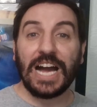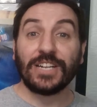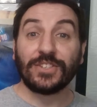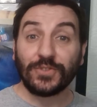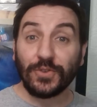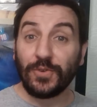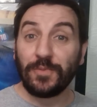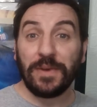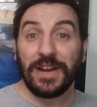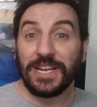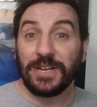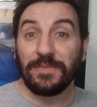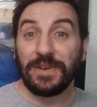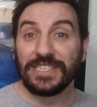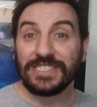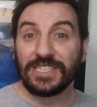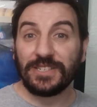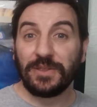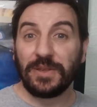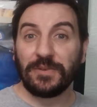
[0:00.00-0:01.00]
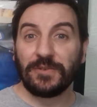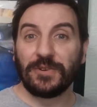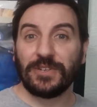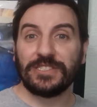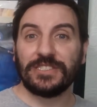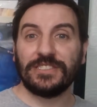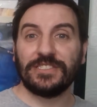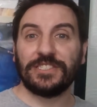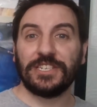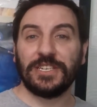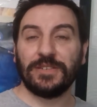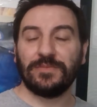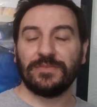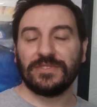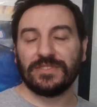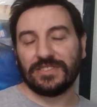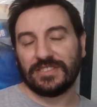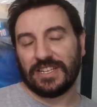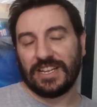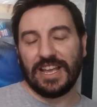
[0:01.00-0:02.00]
don't mind him asking them questions,
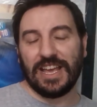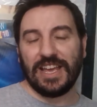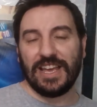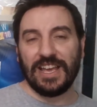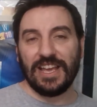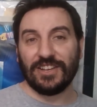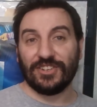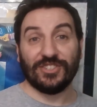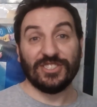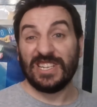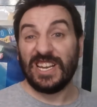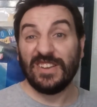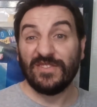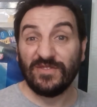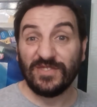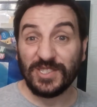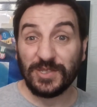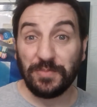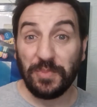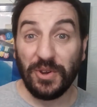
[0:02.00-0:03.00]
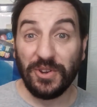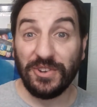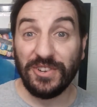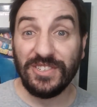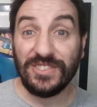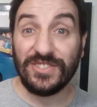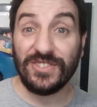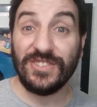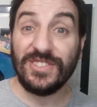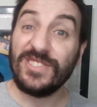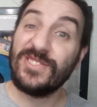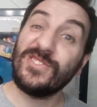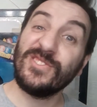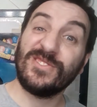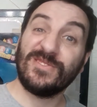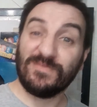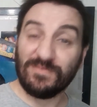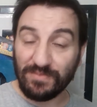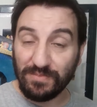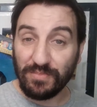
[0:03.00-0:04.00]
James, because I haven't responded, so he's
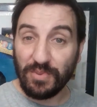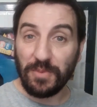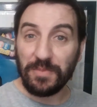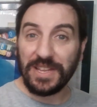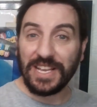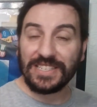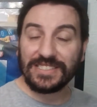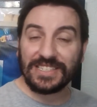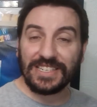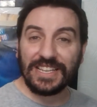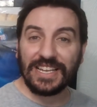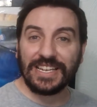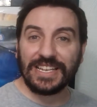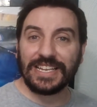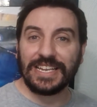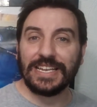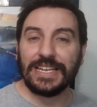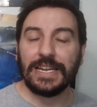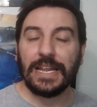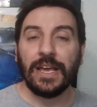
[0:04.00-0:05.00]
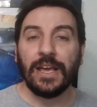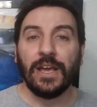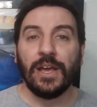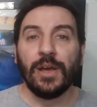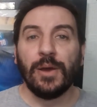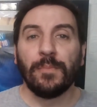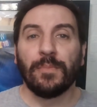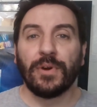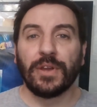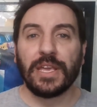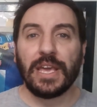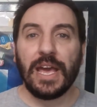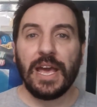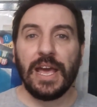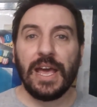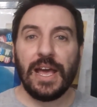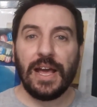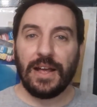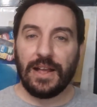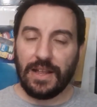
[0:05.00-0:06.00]
just probably asking that again. But
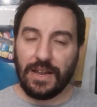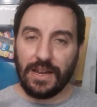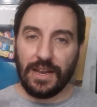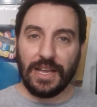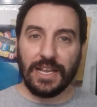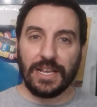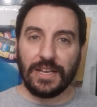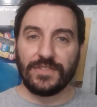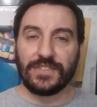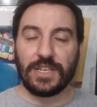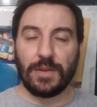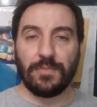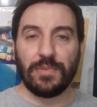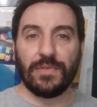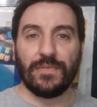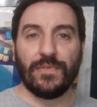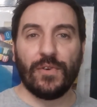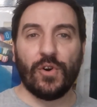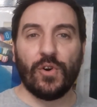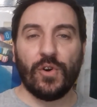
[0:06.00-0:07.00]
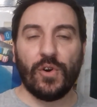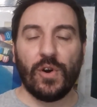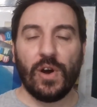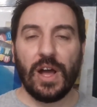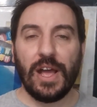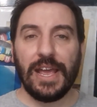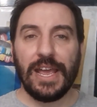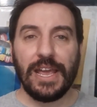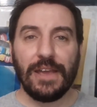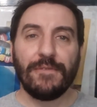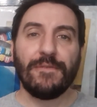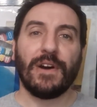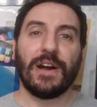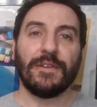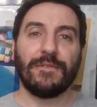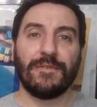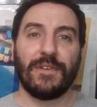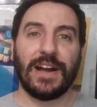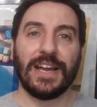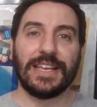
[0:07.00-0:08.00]
yeah, like I've said before, if I
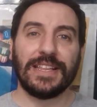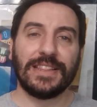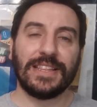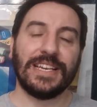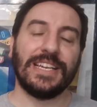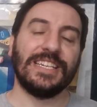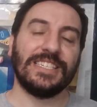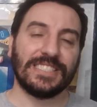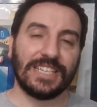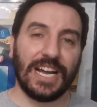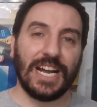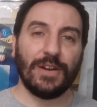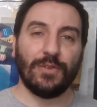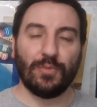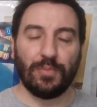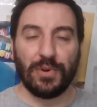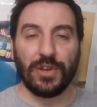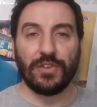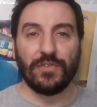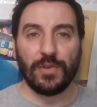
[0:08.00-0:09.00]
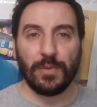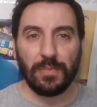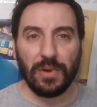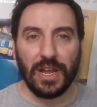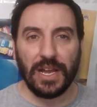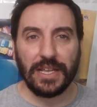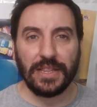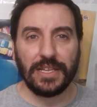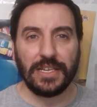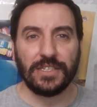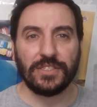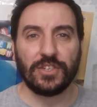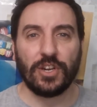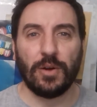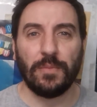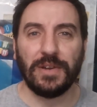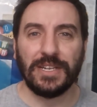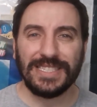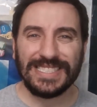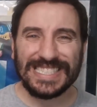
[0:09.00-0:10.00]
find these, I will put a reply in these
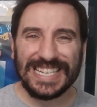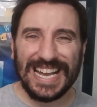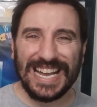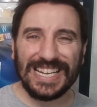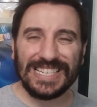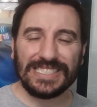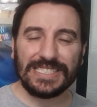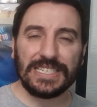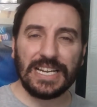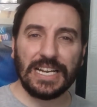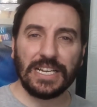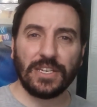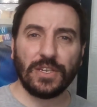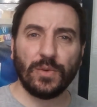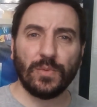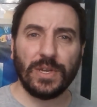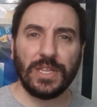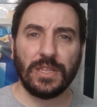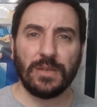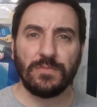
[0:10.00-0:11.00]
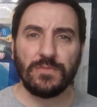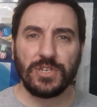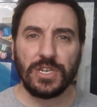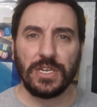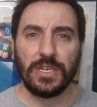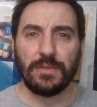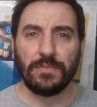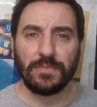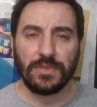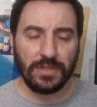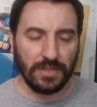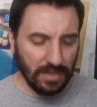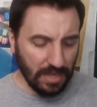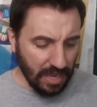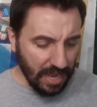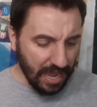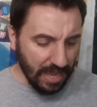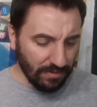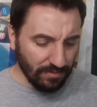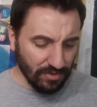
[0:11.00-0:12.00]
comments and tag you in them, James.
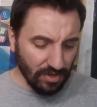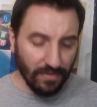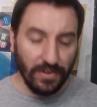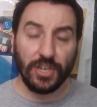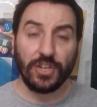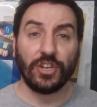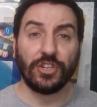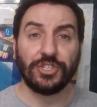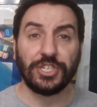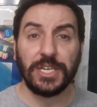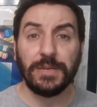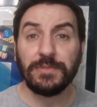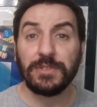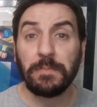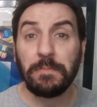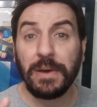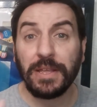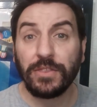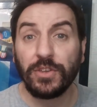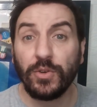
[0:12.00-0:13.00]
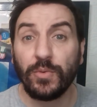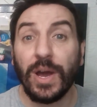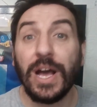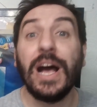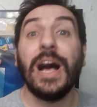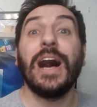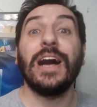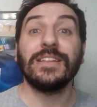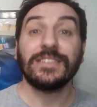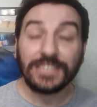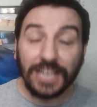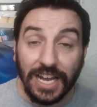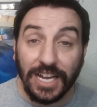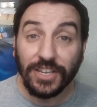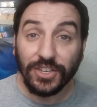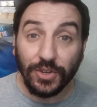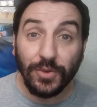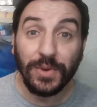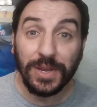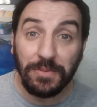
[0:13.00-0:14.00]
Sorry, not James, Matthew. I'll
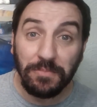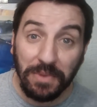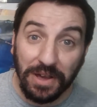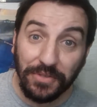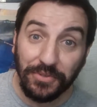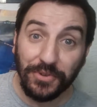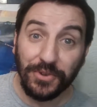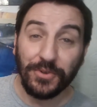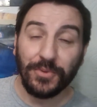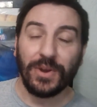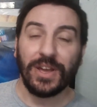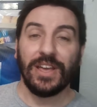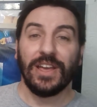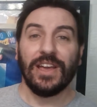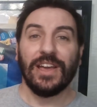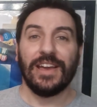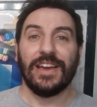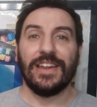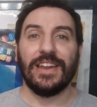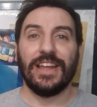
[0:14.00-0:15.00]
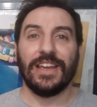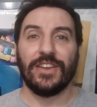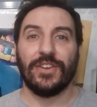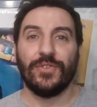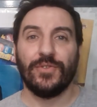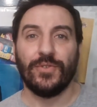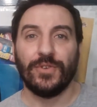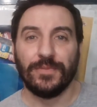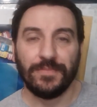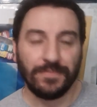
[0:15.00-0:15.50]
tag you in, Matthew, and let you know.